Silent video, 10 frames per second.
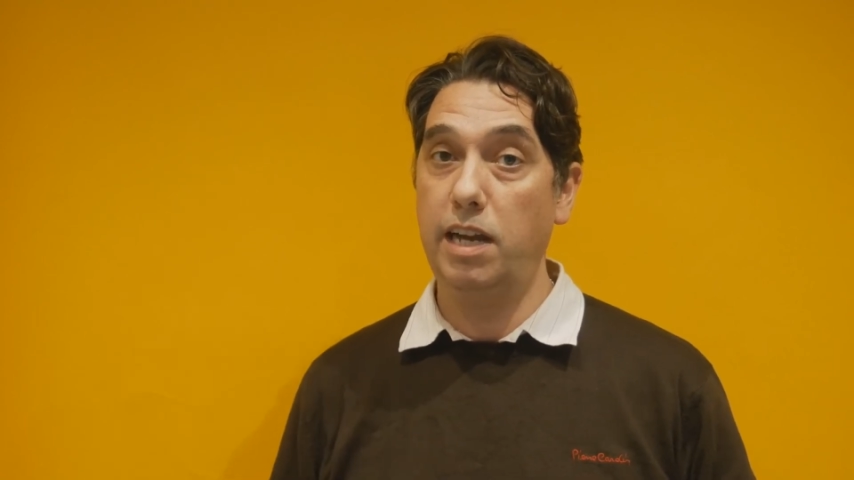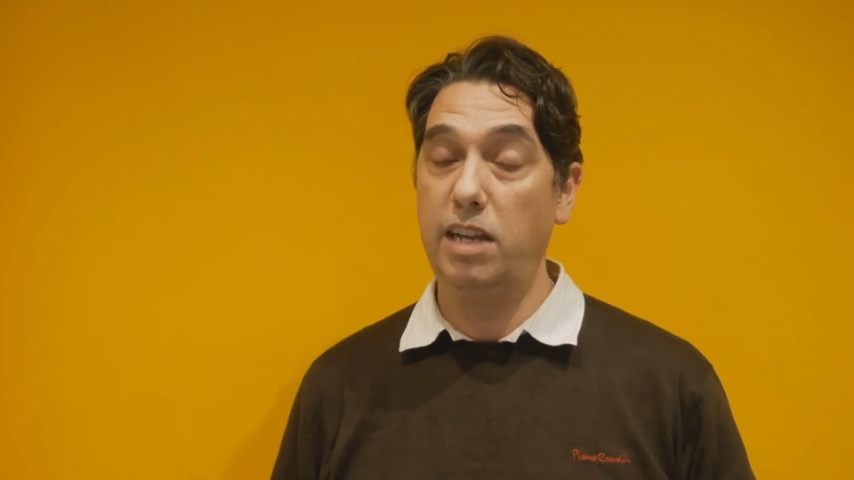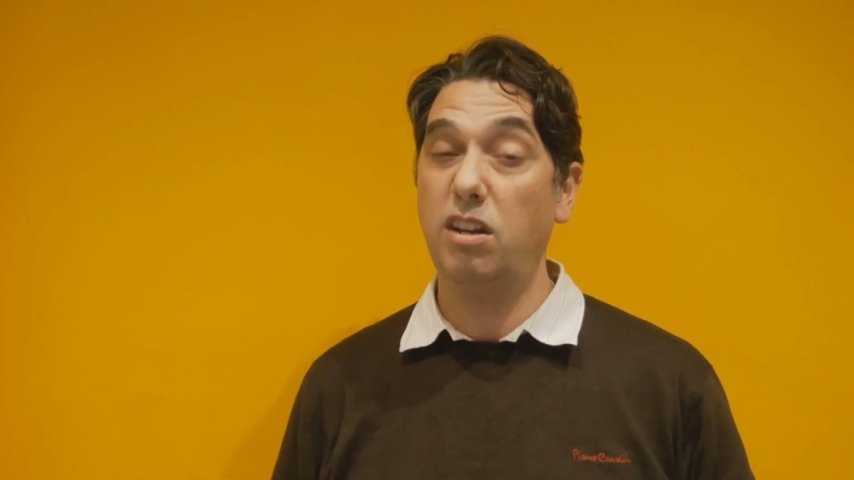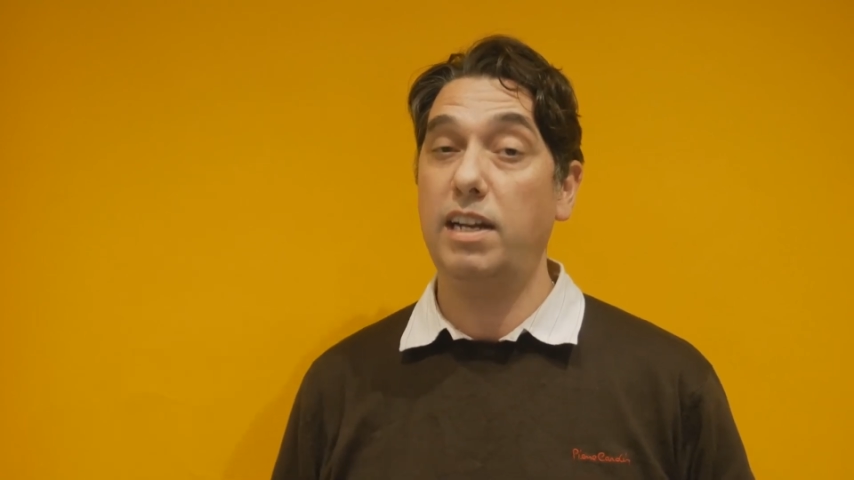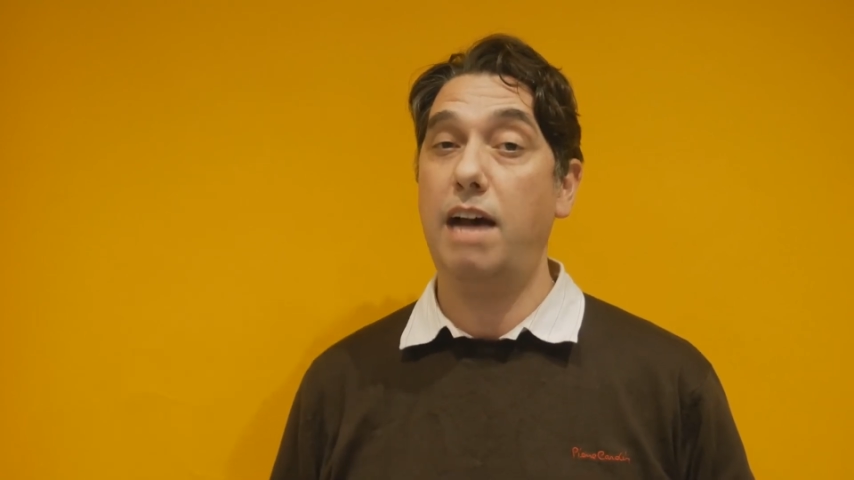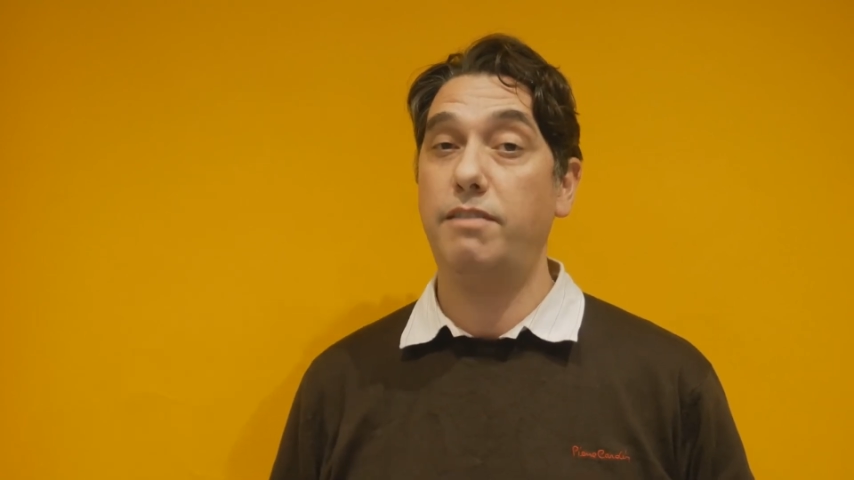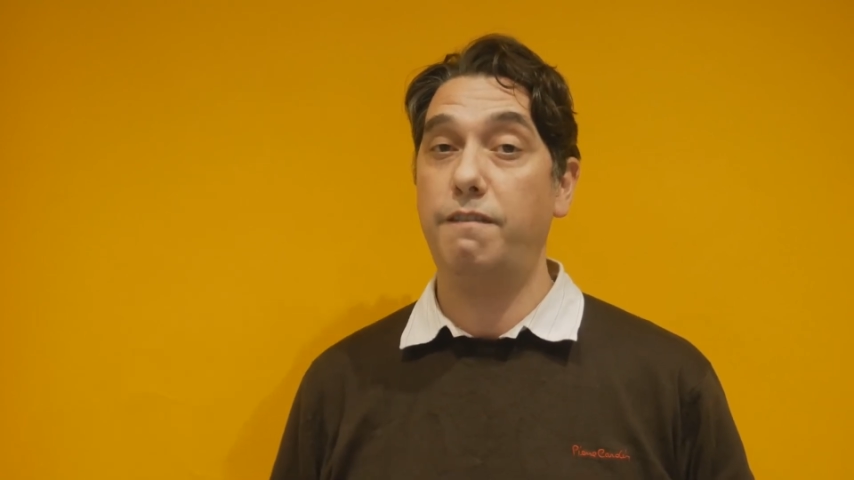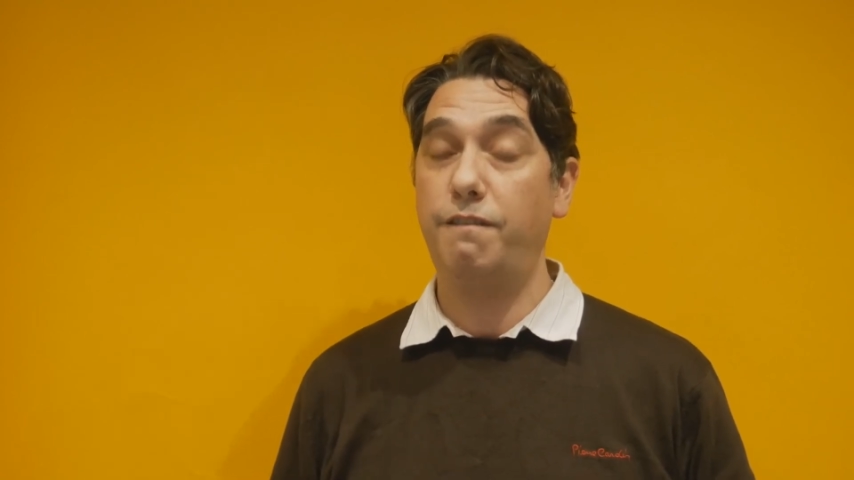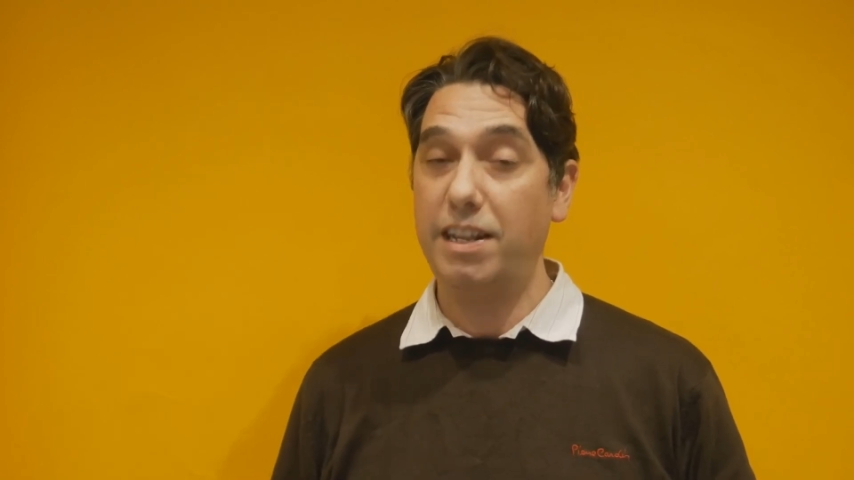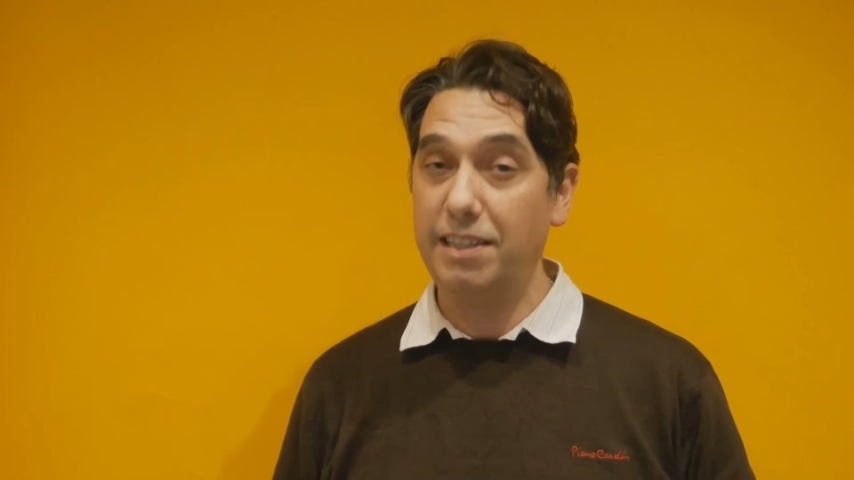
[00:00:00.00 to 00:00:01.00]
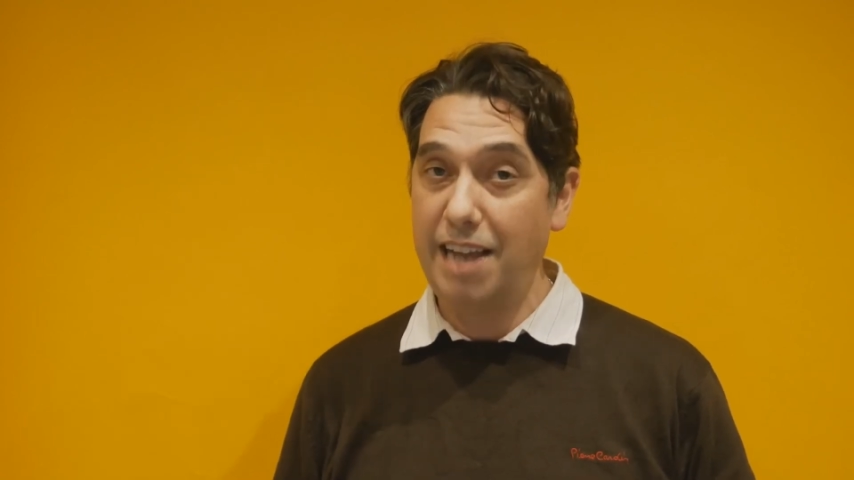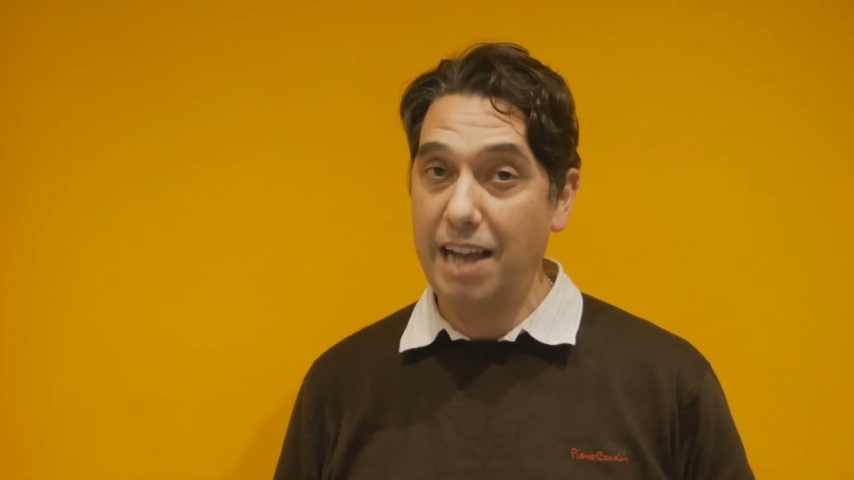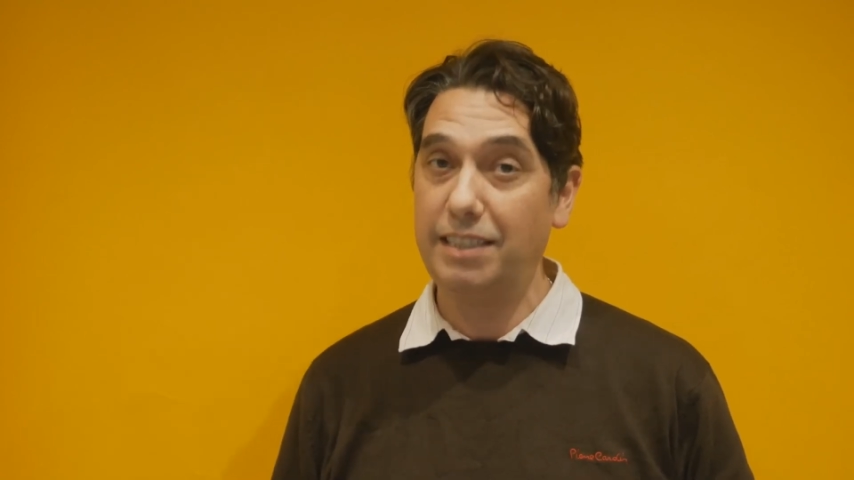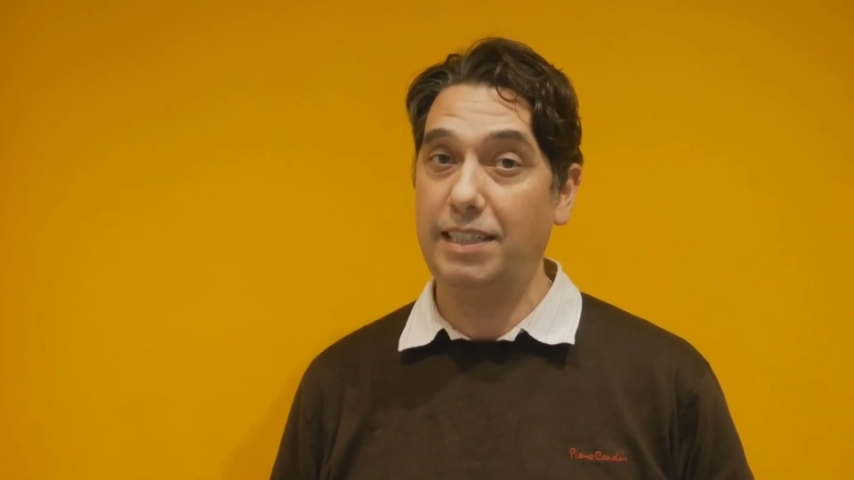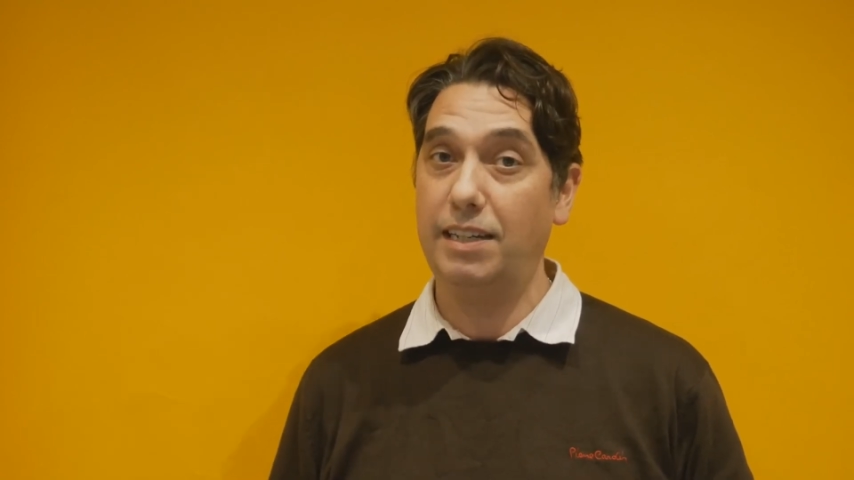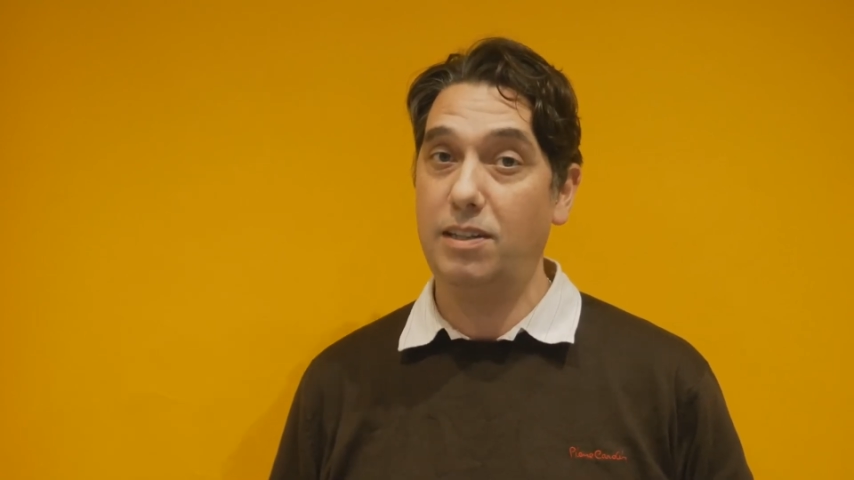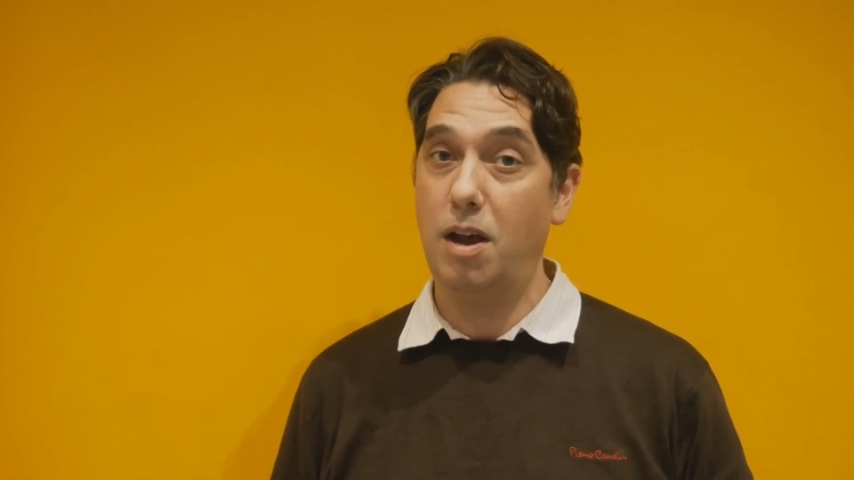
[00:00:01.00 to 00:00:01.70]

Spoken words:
and you're going to have a fantastic